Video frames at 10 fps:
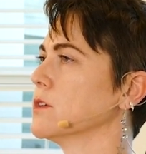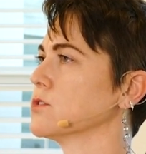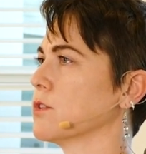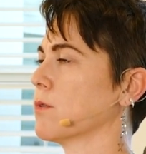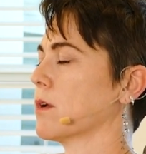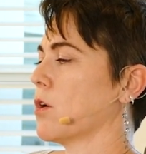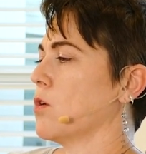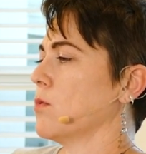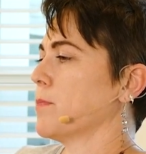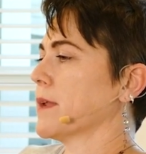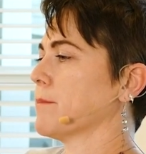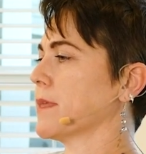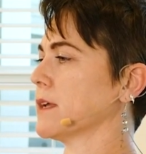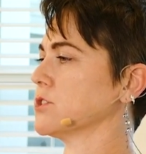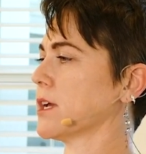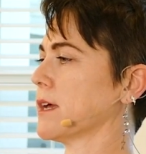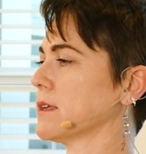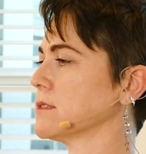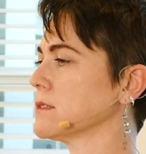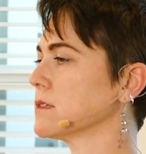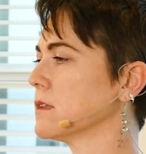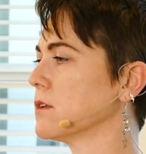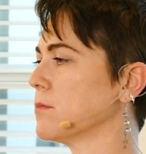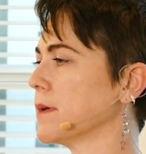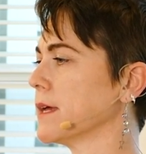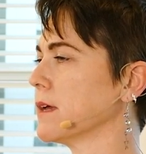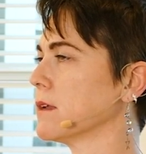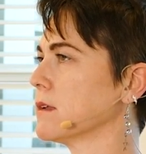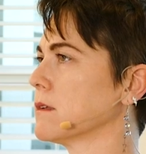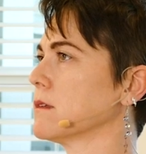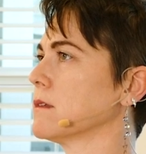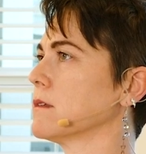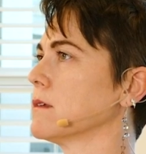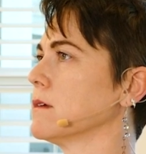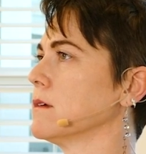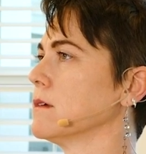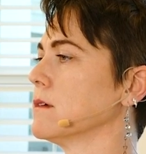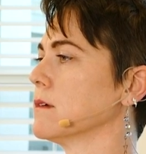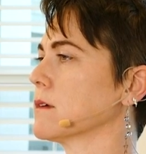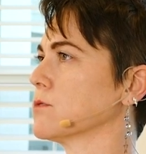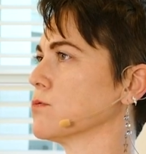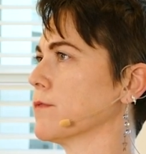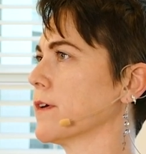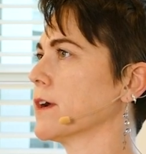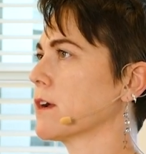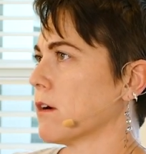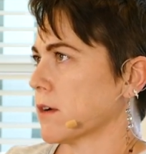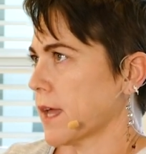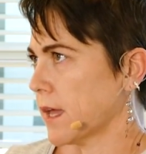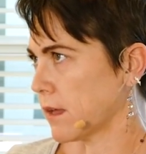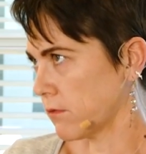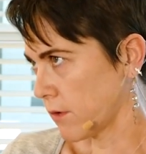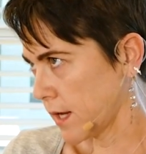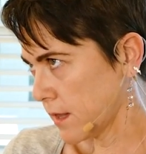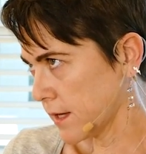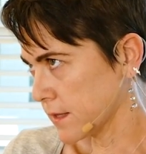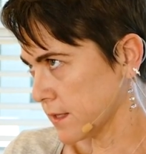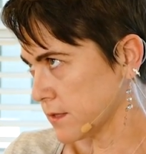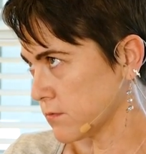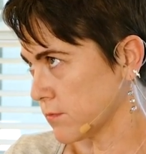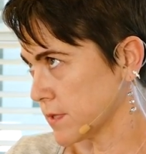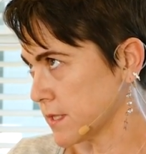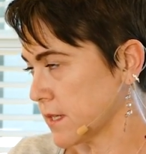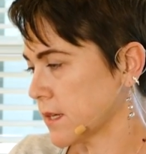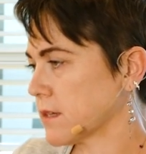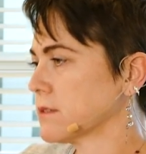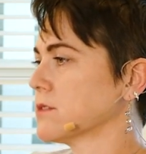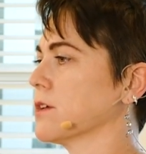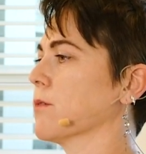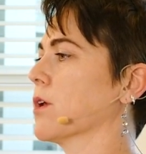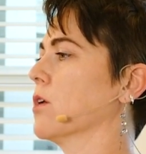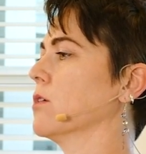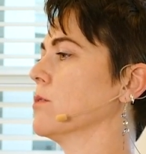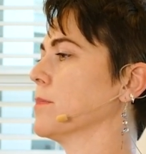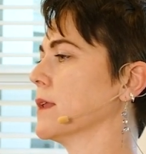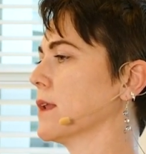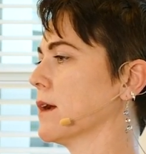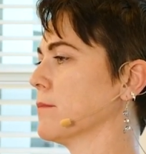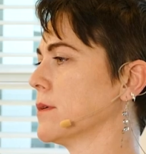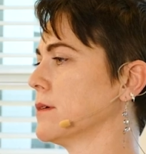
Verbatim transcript: So you want to open up that chest a little bit, because we're very concave, right? Like this when we're sitting. So you want to open it up.